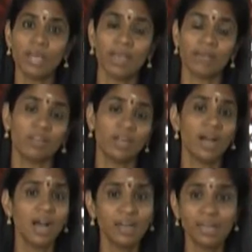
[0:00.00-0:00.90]
If they are
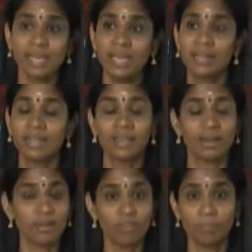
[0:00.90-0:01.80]
hungry, they
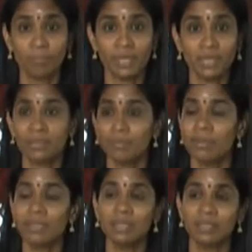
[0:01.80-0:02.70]
cry for milk. The
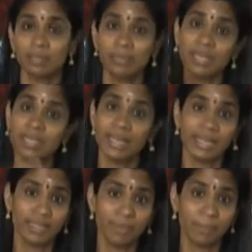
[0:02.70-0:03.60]
minute they
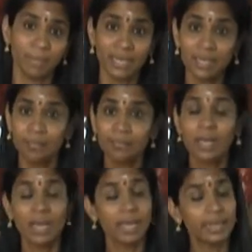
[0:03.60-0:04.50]
get the milk,
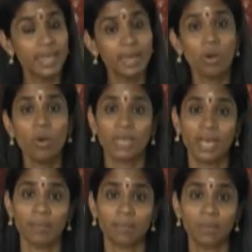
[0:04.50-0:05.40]
they are
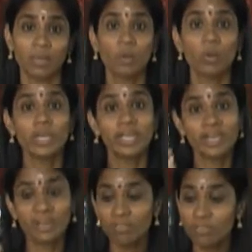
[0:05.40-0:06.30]
okay. We can
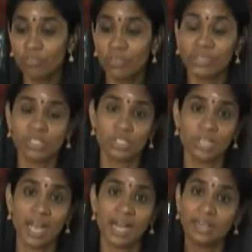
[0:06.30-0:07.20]
never feed a
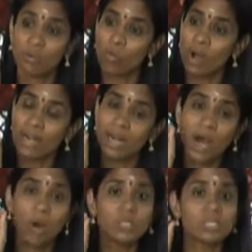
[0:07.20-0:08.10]
child 1
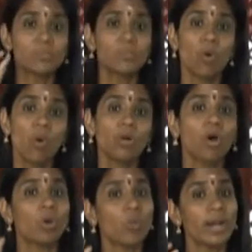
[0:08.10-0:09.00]
ounce more
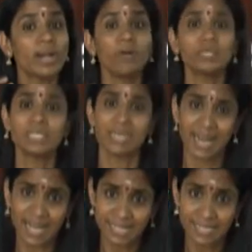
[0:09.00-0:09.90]
or 1 ounce
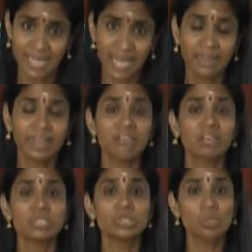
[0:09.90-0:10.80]
less. They were
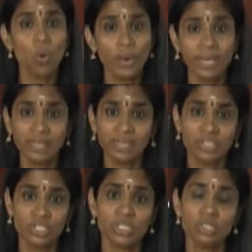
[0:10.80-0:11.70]
so
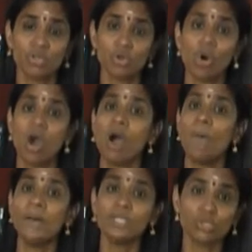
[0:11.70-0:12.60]
intelligent to know how
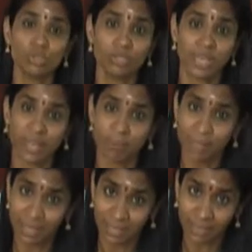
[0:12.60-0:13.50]
much to take
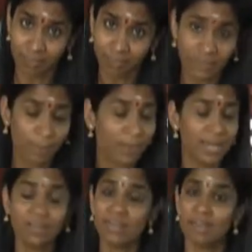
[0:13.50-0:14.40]
milk. The
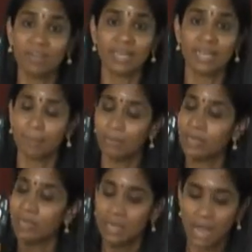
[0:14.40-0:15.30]
mother never kept
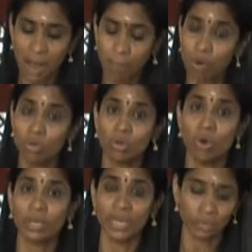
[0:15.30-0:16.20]
amount,
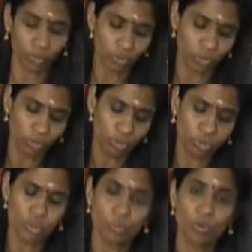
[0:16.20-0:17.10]
okay, 2
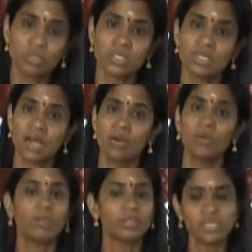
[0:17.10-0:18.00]
spoons now,
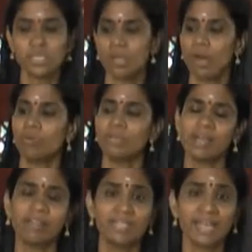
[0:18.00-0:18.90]
this is how they
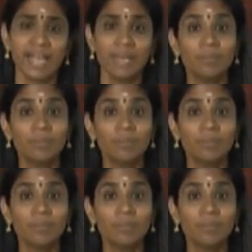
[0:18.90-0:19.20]
will take.